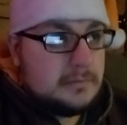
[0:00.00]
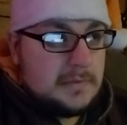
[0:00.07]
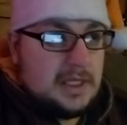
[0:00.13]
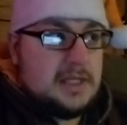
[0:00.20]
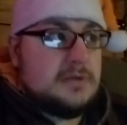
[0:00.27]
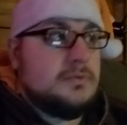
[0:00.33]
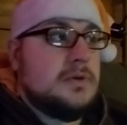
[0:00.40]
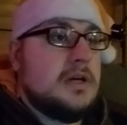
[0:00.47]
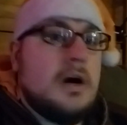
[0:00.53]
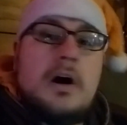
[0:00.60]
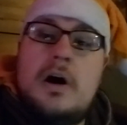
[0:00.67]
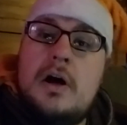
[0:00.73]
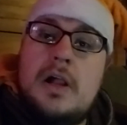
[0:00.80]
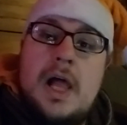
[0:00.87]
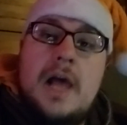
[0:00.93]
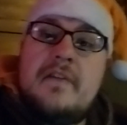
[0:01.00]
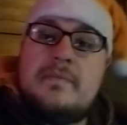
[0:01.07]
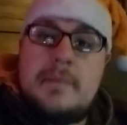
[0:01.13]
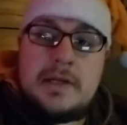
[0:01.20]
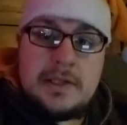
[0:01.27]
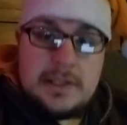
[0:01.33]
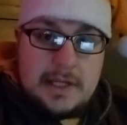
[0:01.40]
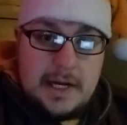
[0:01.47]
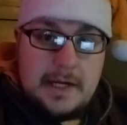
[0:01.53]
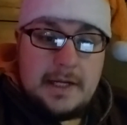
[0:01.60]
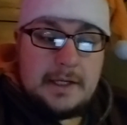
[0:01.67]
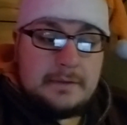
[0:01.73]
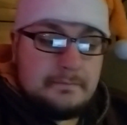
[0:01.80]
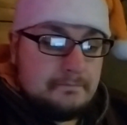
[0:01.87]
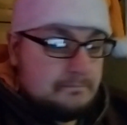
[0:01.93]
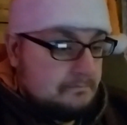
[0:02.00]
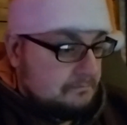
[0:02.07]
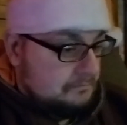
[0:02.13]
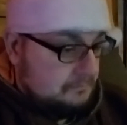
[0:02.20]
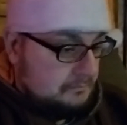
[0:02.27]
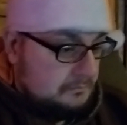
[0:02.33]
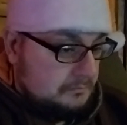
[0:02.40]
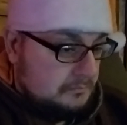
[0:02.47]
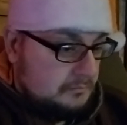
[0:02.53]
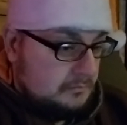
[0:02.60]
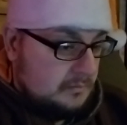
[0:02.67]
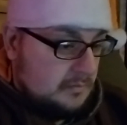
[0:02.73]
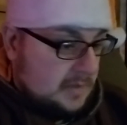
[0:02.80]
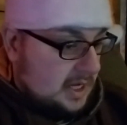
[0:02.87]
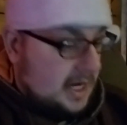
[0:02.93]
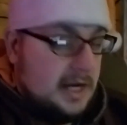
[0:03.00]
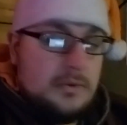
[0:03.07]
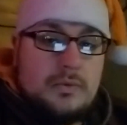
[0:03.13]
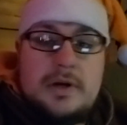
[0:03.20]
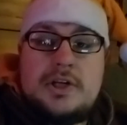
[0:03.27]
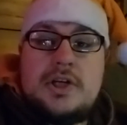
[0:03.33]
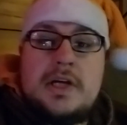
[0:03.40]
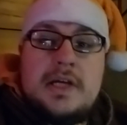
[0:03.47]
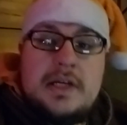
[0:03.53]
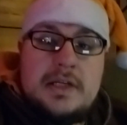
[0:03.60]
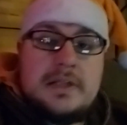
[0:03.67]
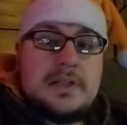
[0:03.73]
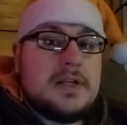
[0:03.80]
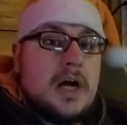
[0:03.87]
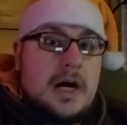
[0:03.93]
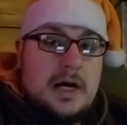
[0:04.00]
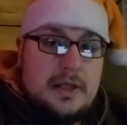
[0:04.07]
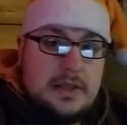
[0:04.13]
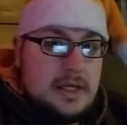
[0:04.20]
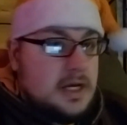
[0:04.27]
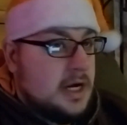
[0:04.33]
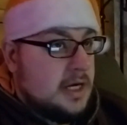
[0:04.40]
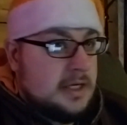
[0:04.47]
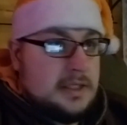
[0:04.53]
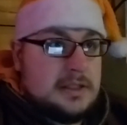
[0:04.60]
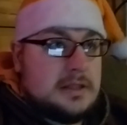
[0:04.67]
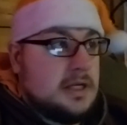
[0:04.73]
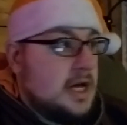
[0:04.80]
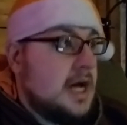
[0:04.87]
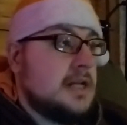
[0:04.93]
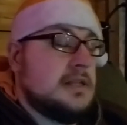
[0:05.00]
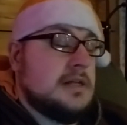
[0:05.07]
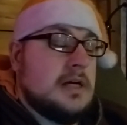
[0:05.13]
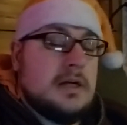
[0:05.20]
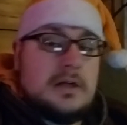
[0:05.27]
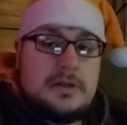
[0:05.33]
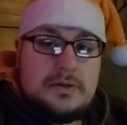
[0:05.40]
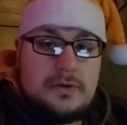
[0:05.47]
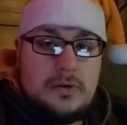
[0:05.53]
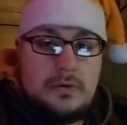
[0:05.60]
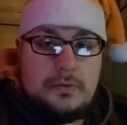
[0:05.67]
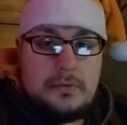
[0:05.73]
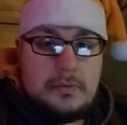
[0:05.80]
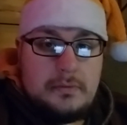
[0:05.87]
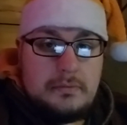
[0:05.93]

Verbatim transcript: as we all have been stating. And which is the honest, God's honest truth.